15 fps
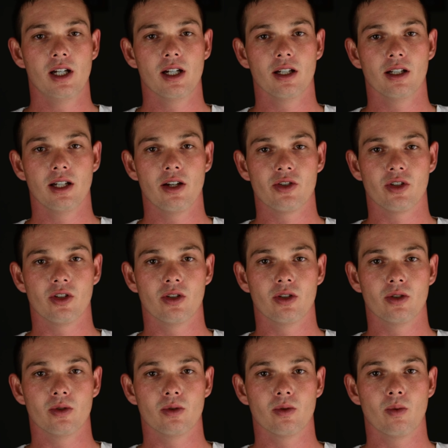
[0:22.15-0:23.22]
It allows you
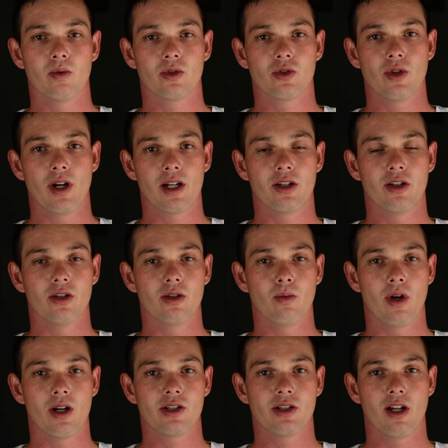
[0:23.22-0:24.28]
to track your
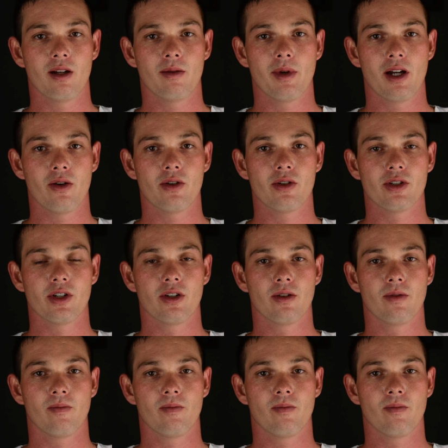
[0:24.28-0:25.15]
watch time hours